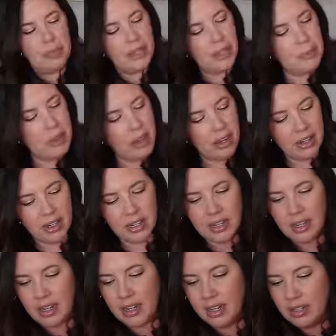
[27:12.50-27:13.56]
Billabong
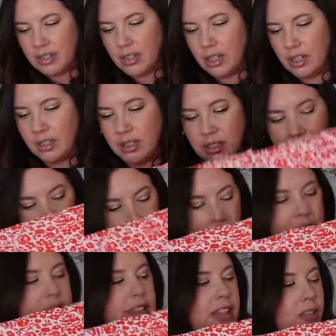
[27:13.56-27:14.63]

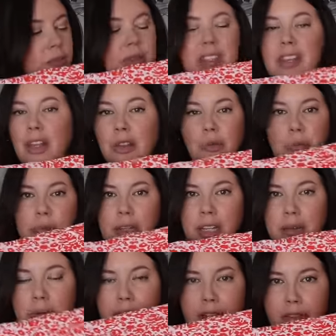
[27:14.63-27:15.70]
dresses have been selling
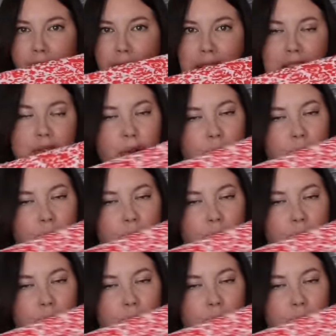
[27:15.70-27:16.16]
really, really fast